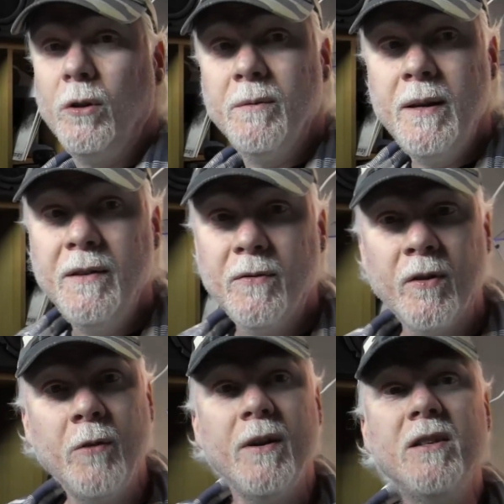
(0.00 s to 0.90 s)
hold of me
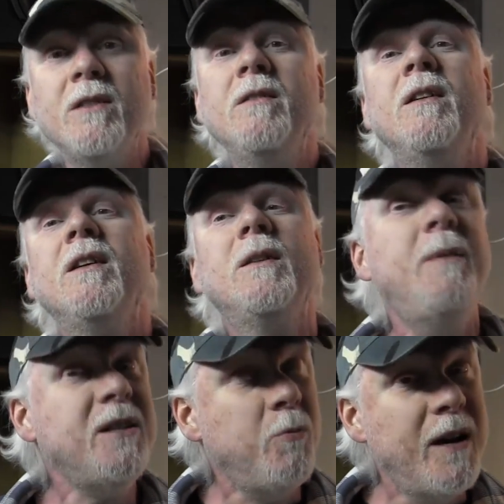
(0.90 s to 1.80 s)
for any reason, the
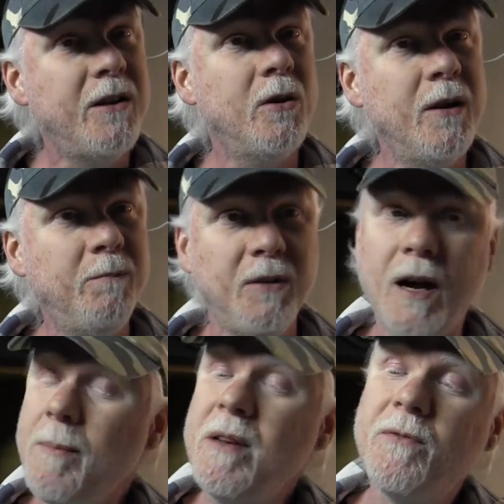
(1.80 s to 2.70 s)
best way to do it,
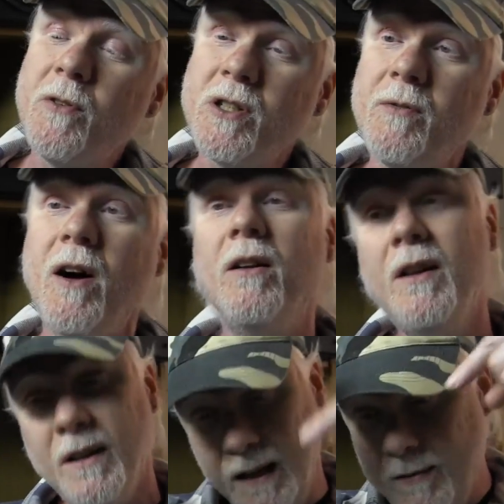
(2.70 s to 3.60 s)
I mean, first of all,
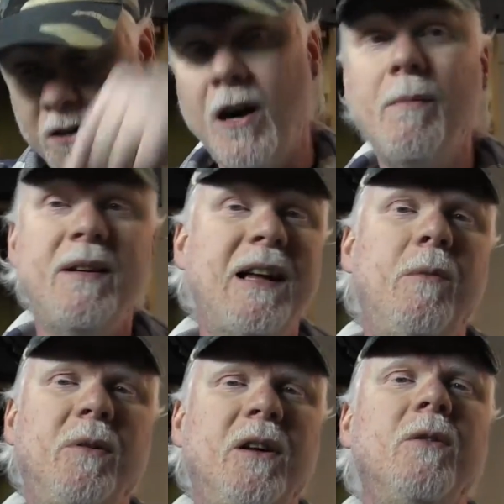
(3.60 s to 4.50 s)
leave a comment
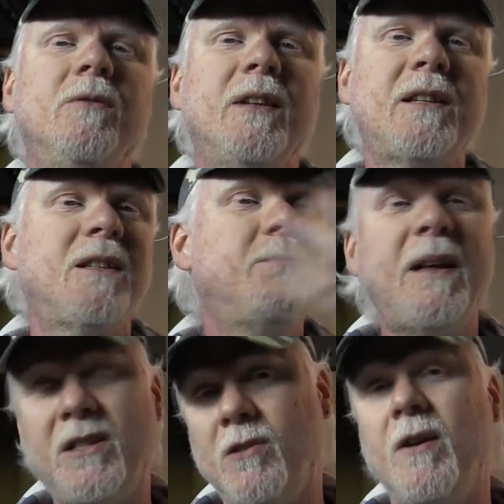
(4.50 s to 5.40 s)
down below. That's, the,
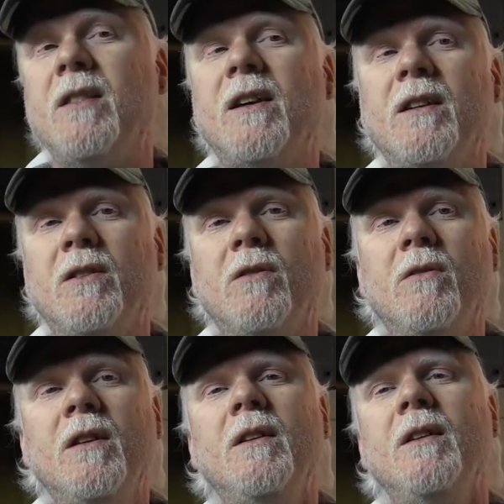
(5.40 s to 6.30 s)
that's a great thing to do.
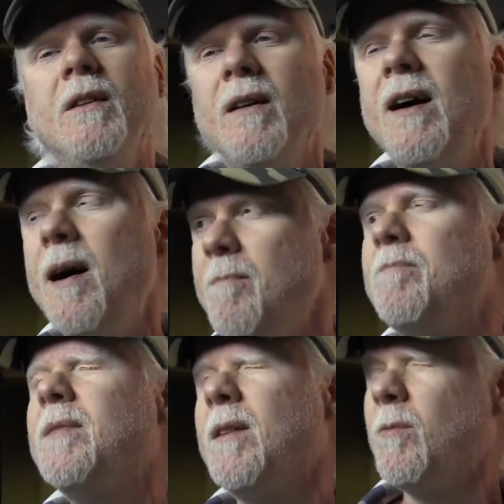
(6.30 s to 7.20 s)
Um,
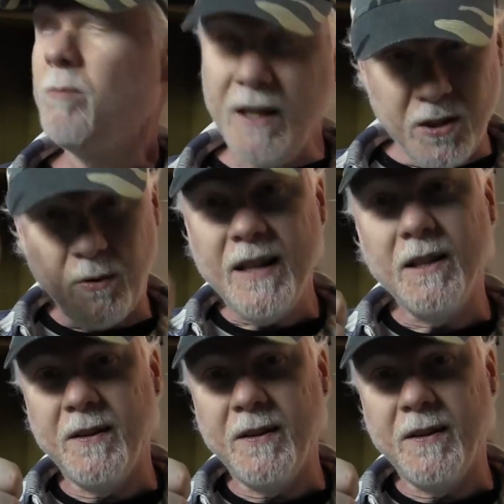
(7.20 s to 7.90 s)
please rate the